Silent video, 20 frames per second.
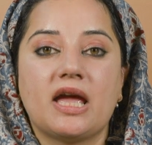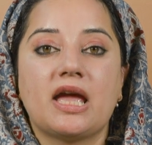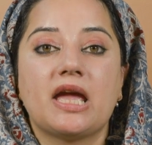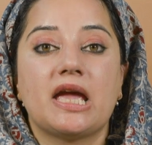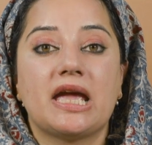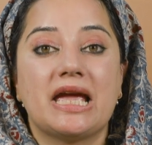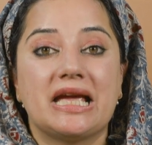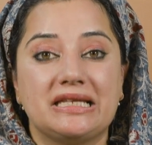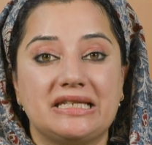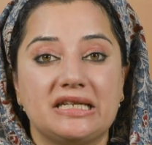
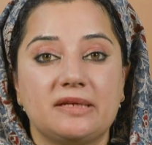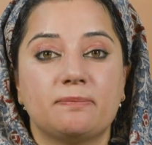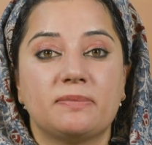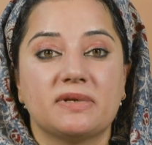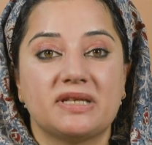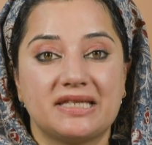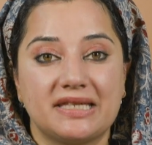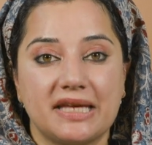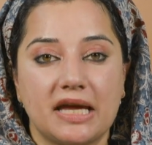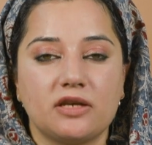
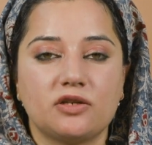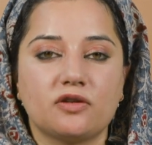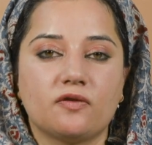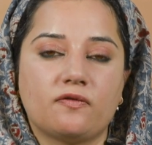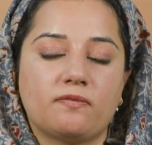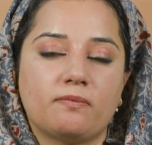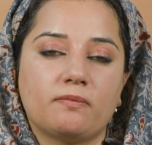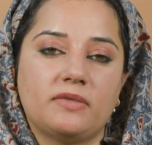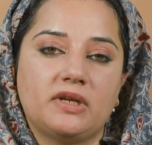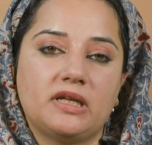80% of
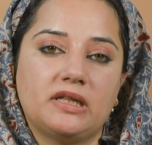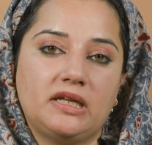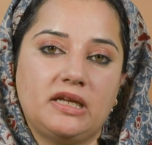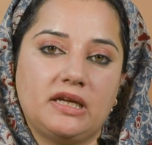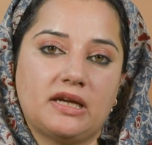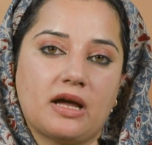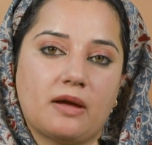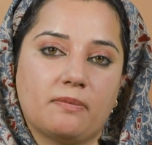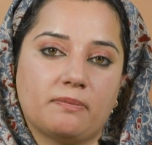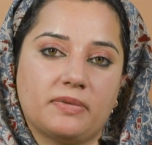Nidhi
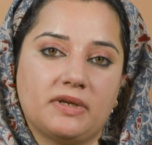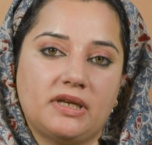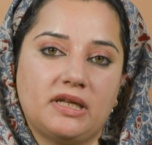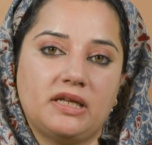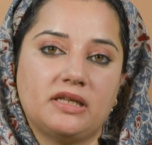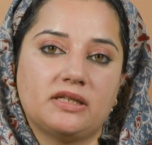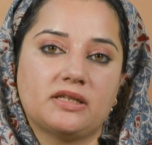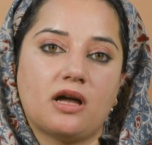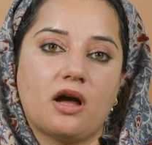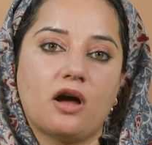companies
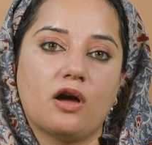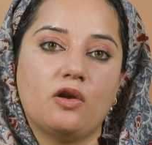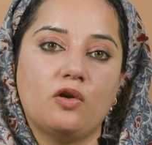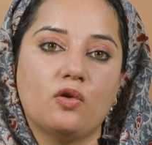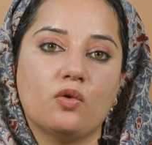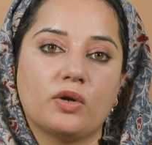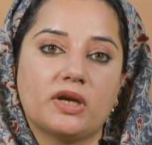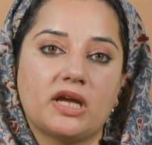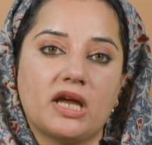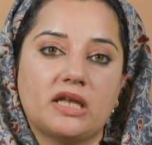are
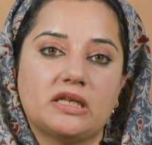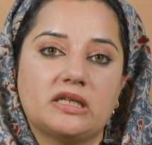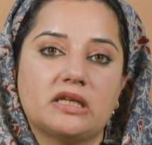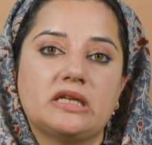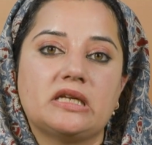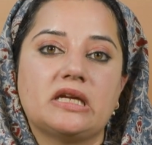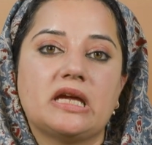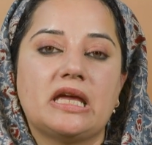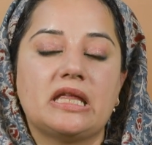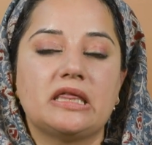located
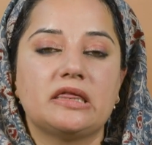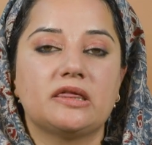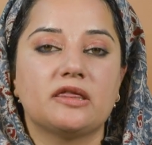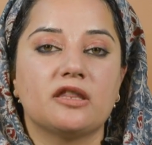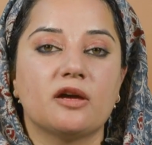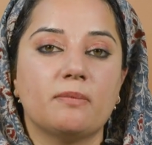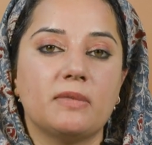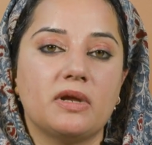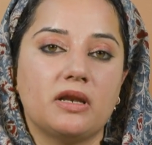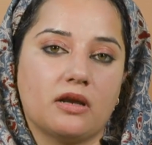in
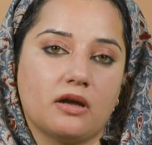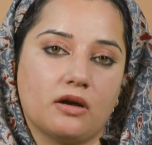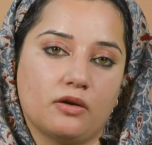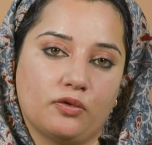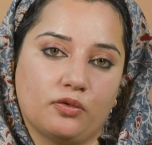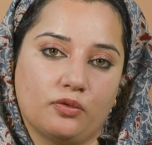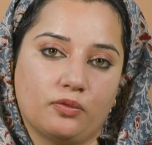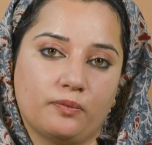Tamil Nadu.